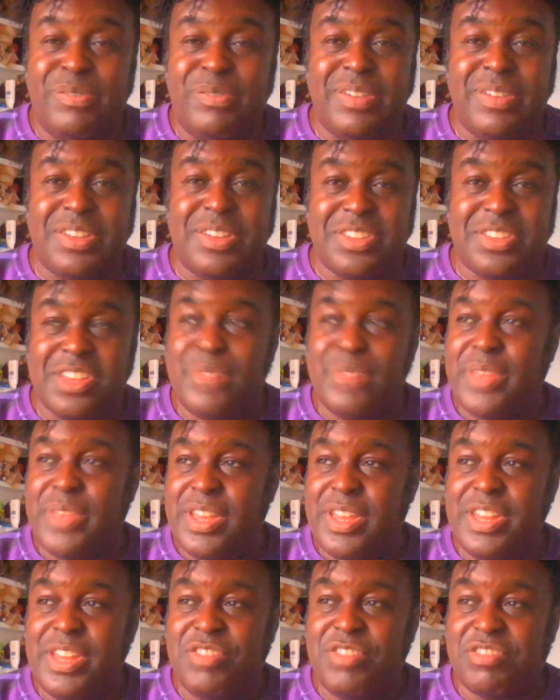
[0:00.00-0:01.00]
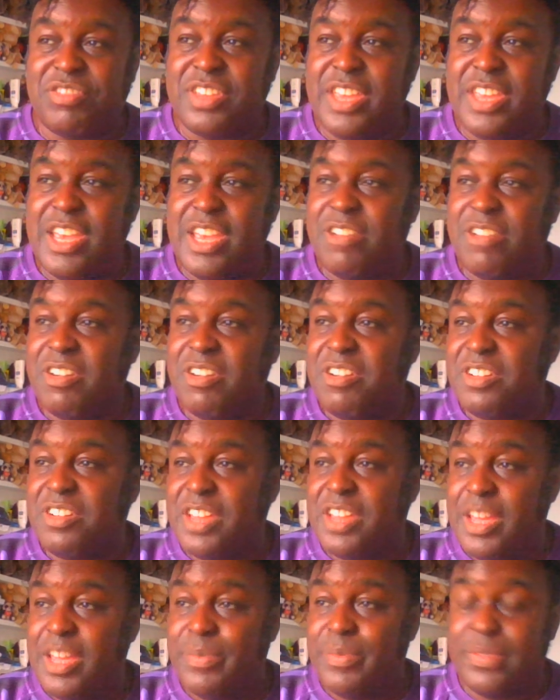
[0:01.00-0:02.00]
this is going to be an interesting era under
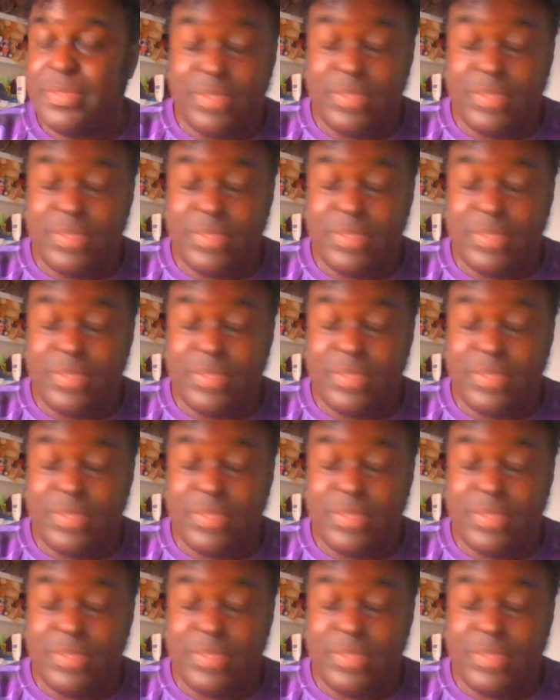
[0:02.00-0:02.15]
him.